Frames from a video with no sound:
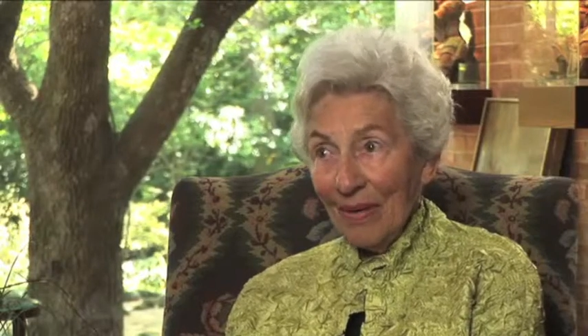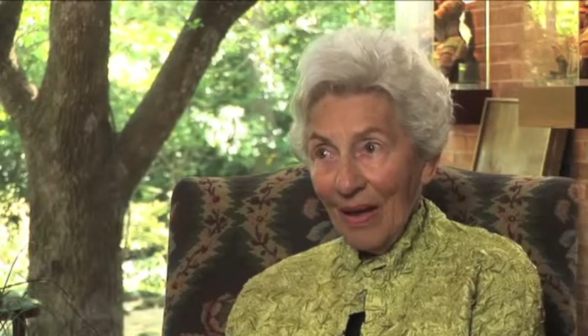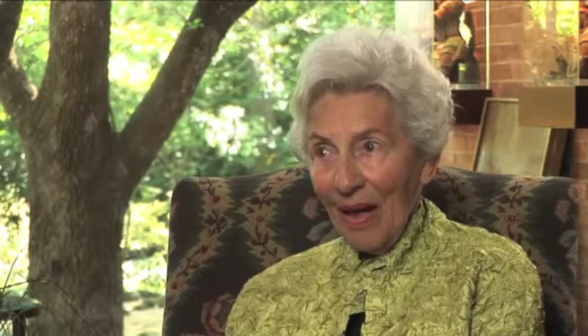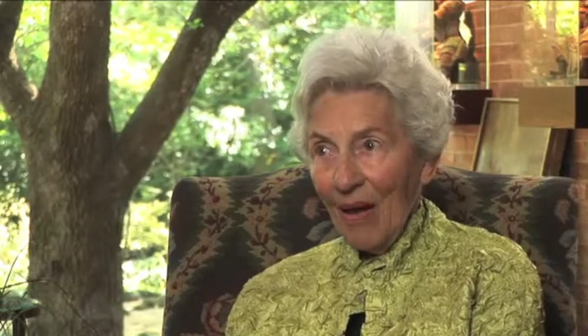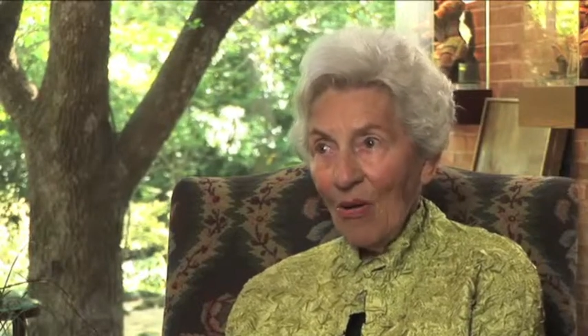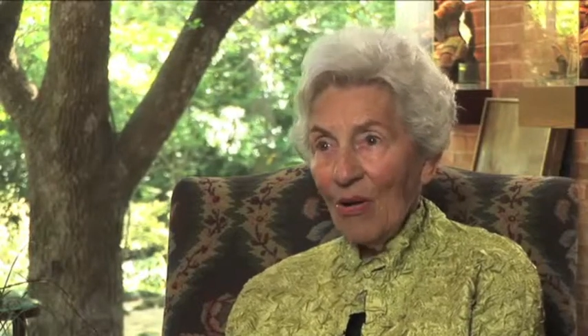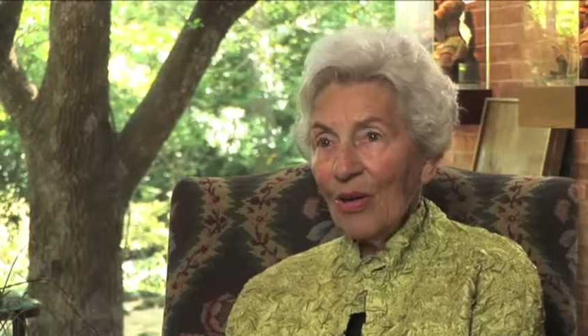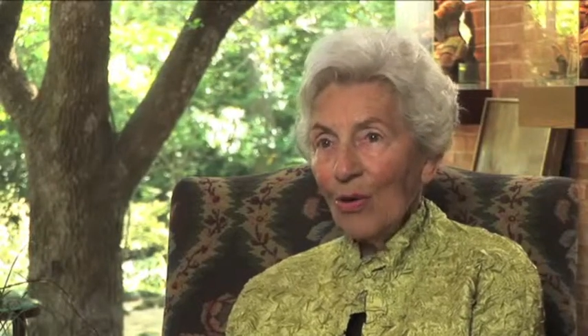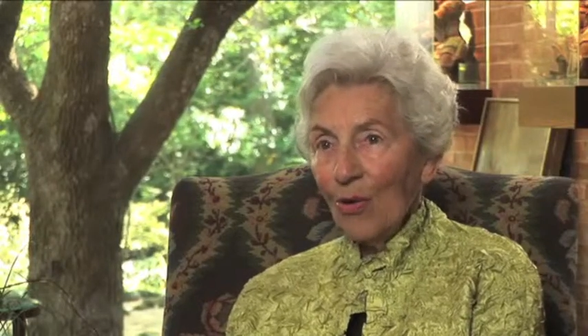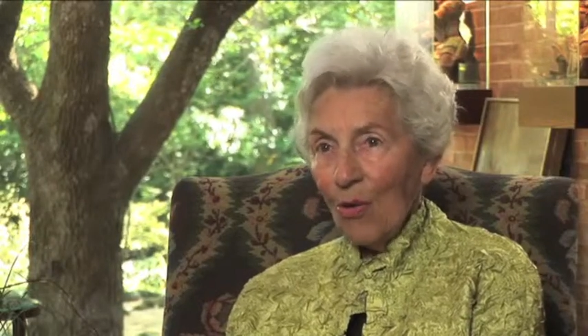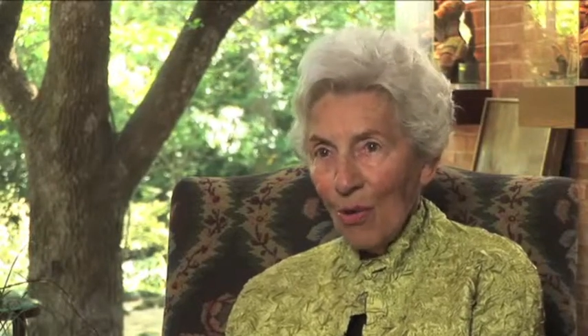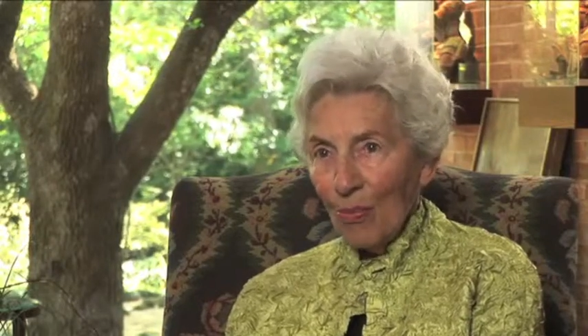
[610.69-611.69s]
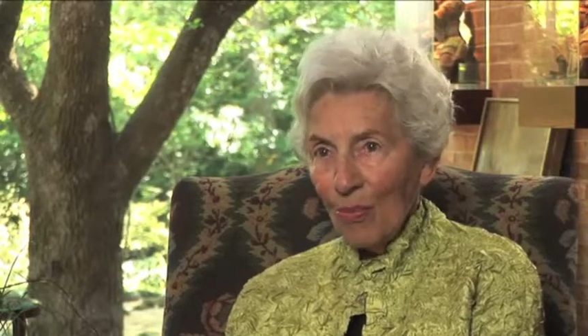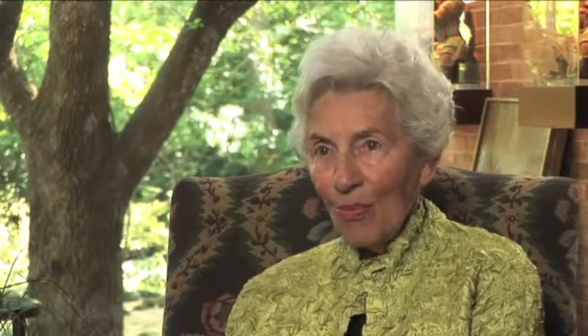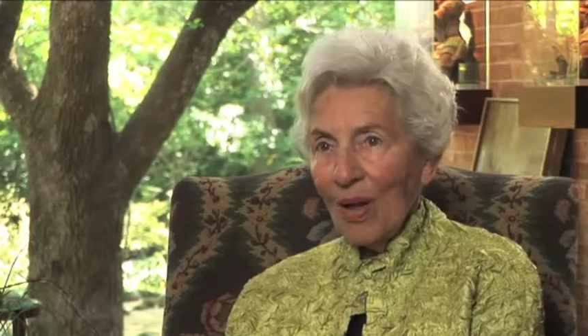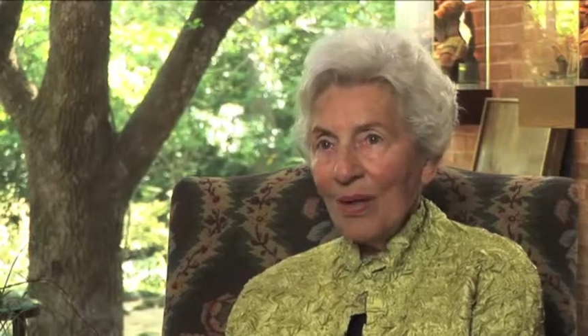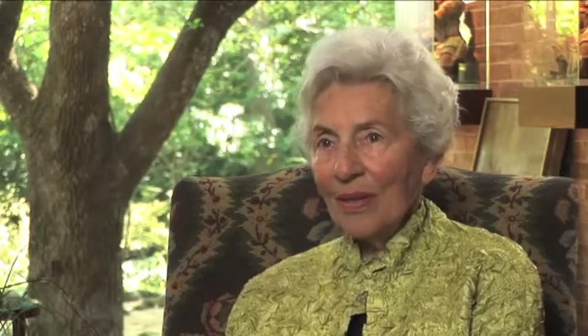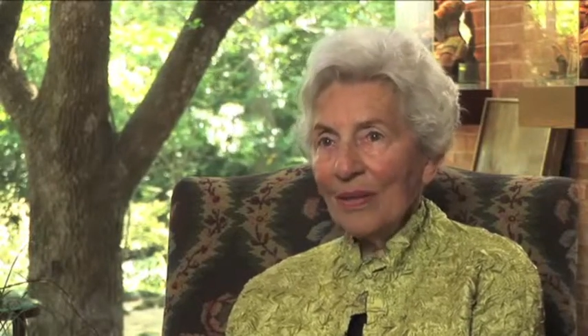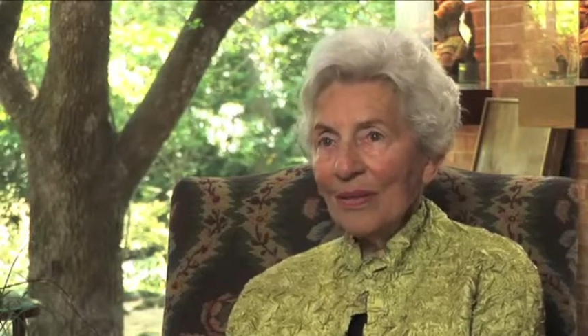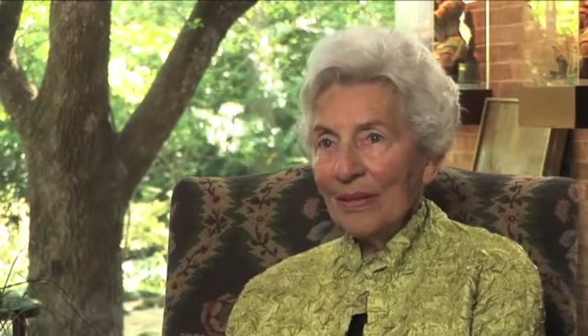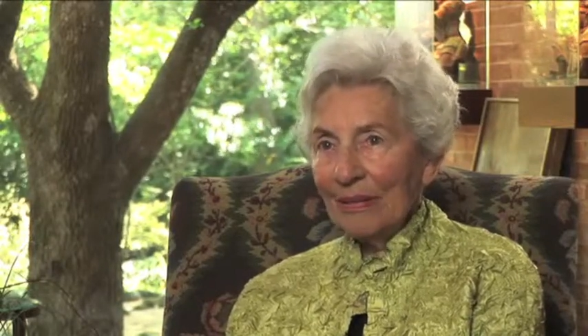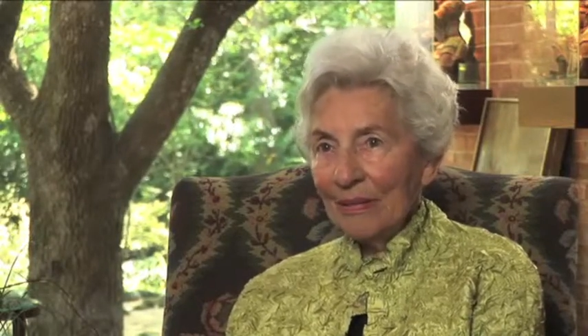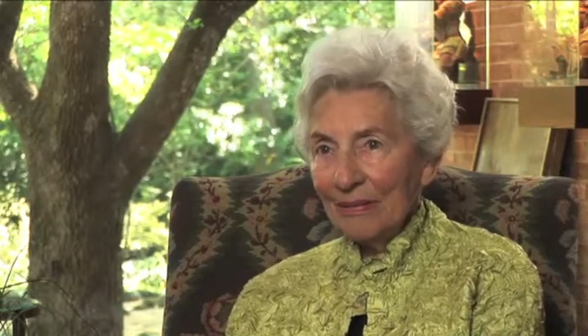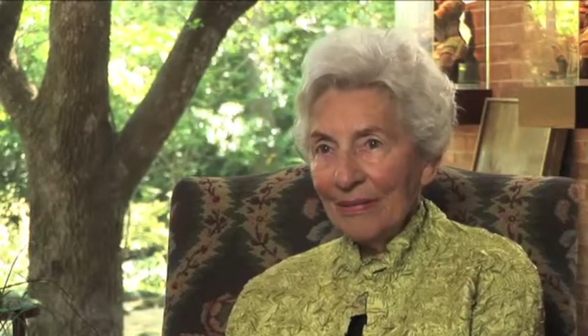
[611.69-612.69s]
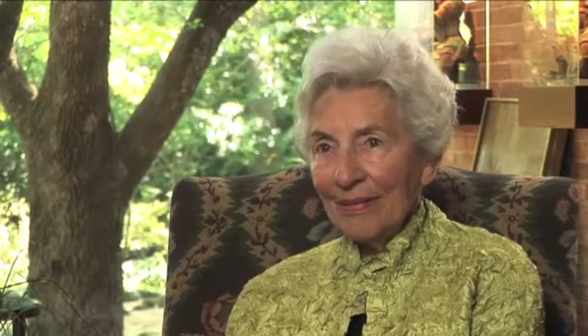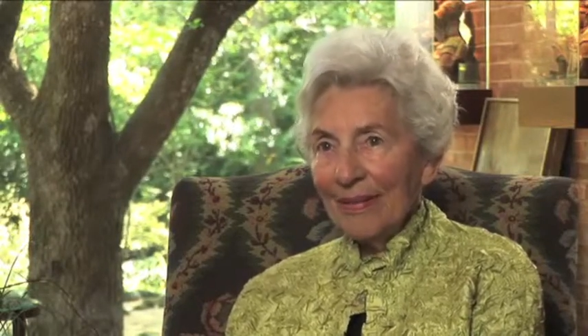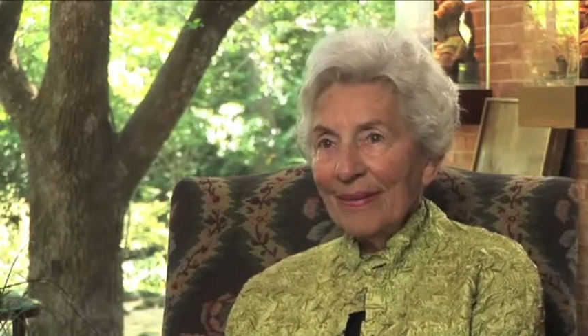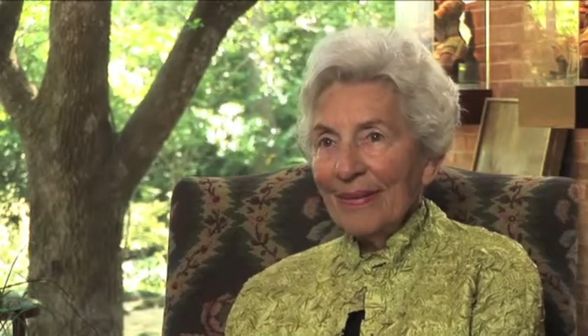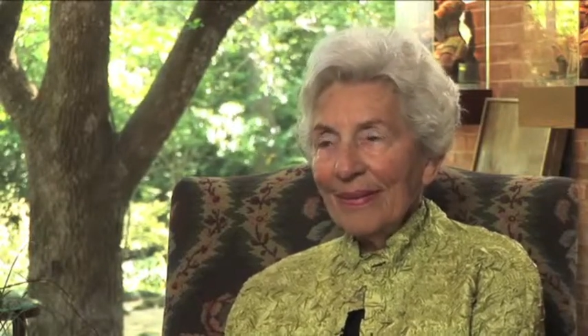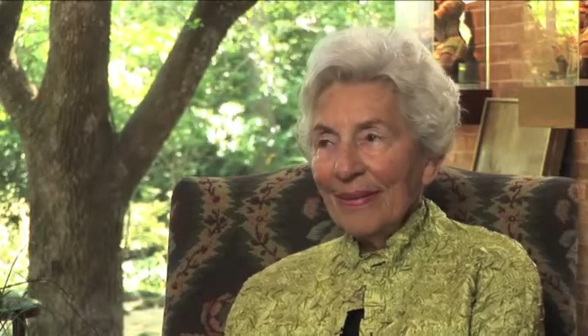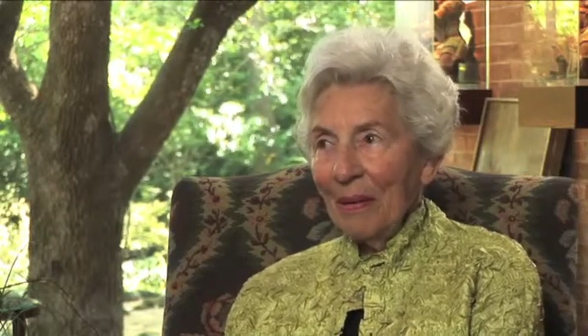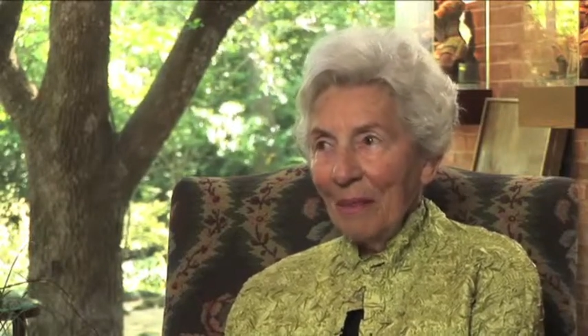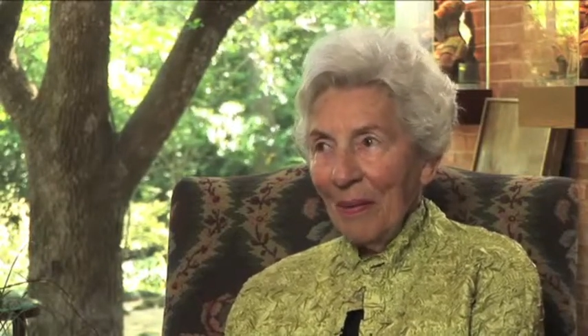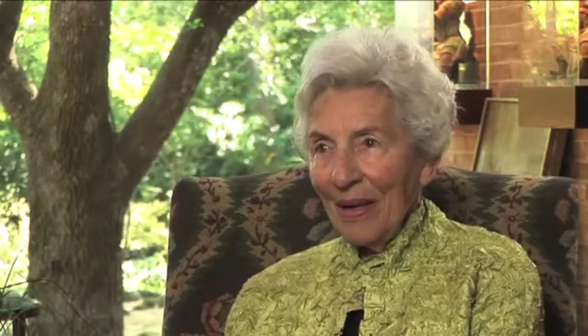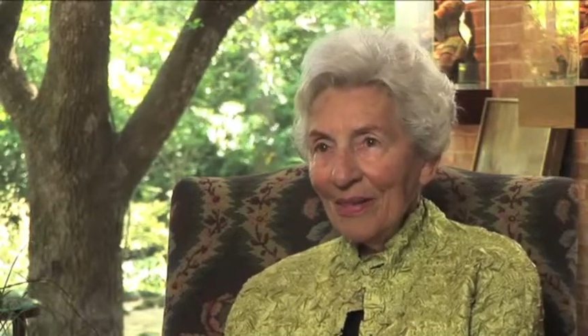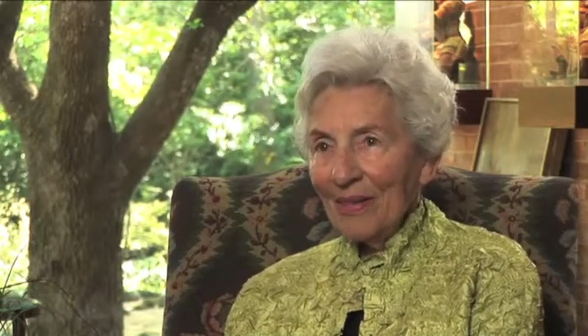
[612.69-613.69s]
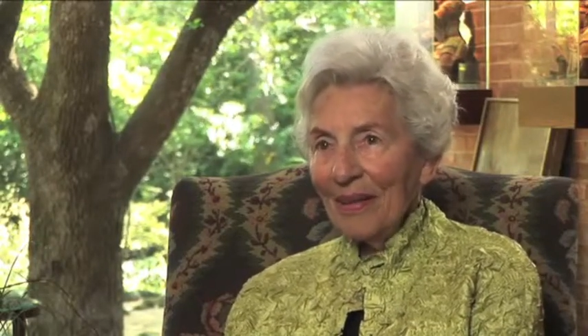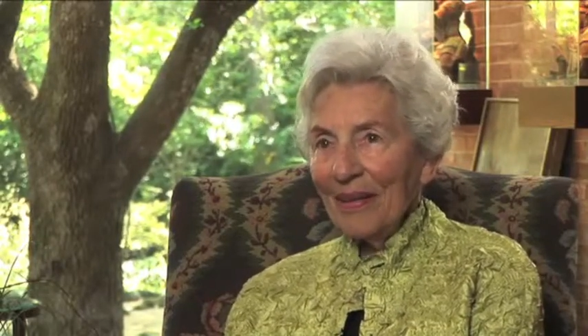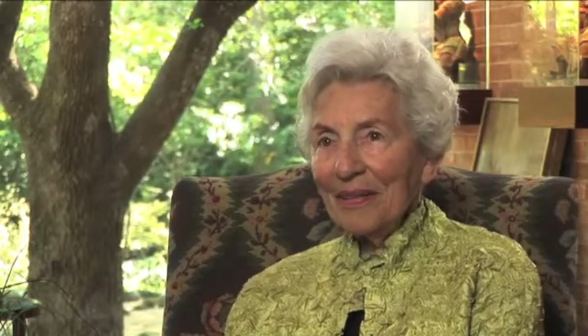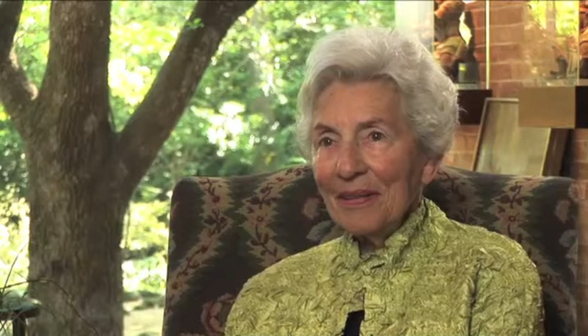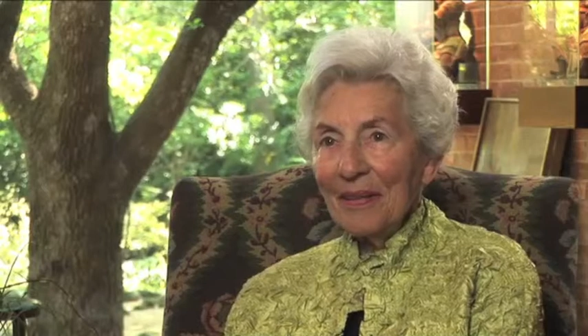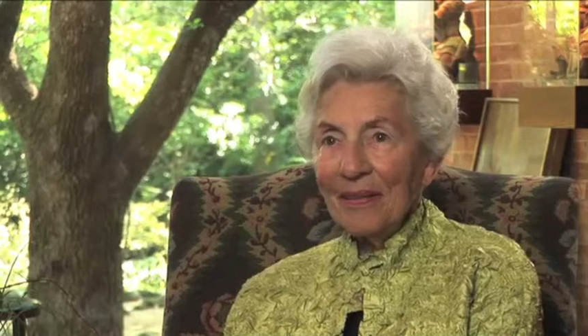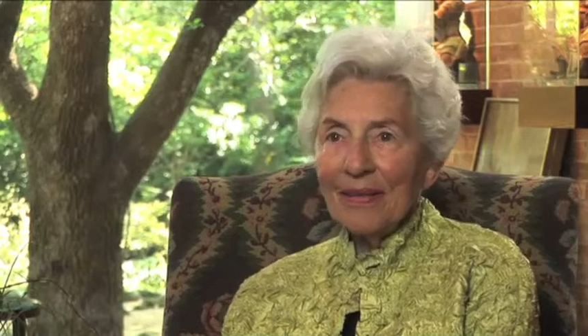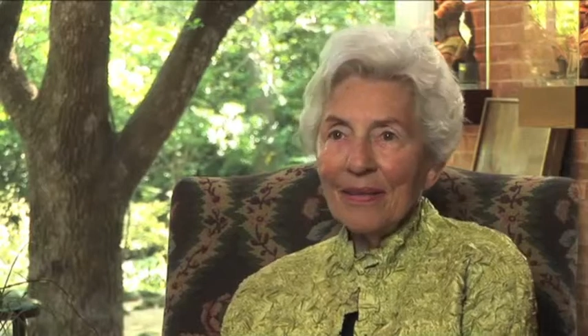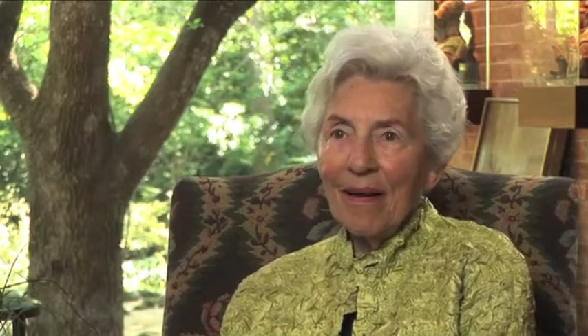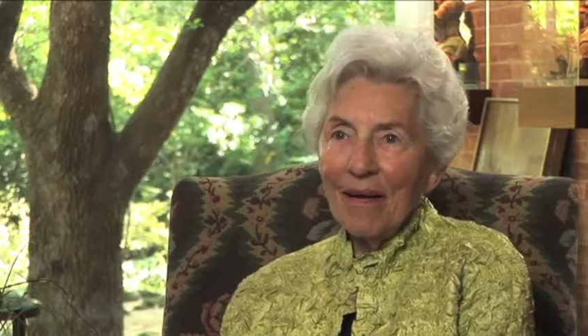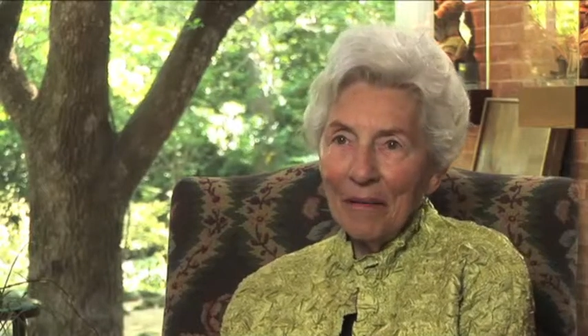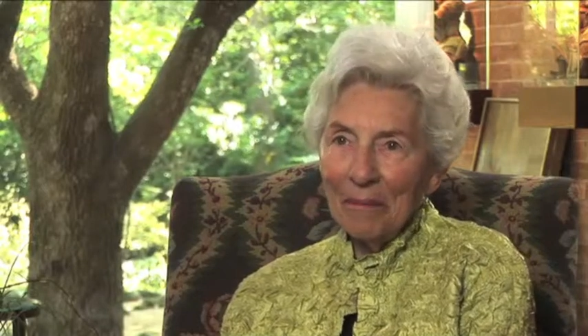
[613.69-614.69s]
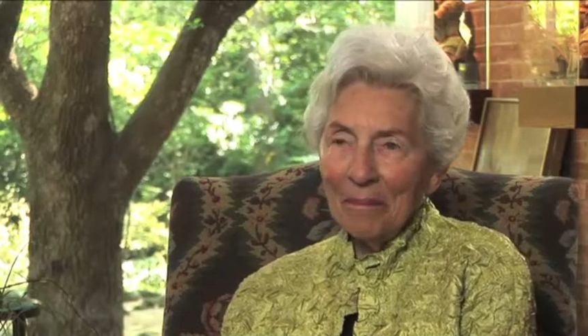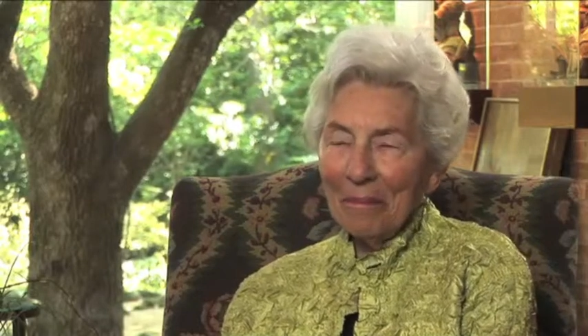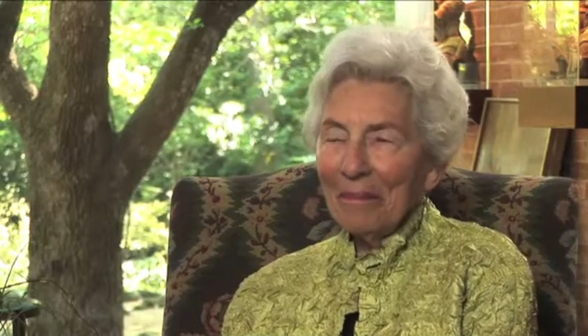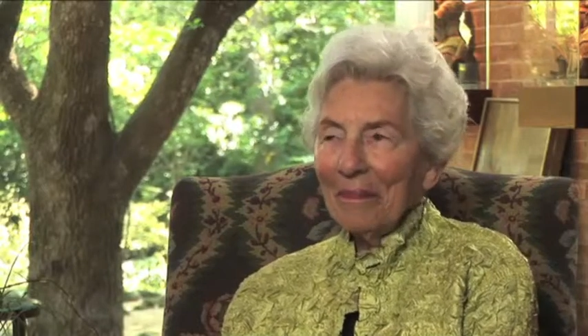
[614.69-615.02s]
Howard incorporated it and it made sense at the time.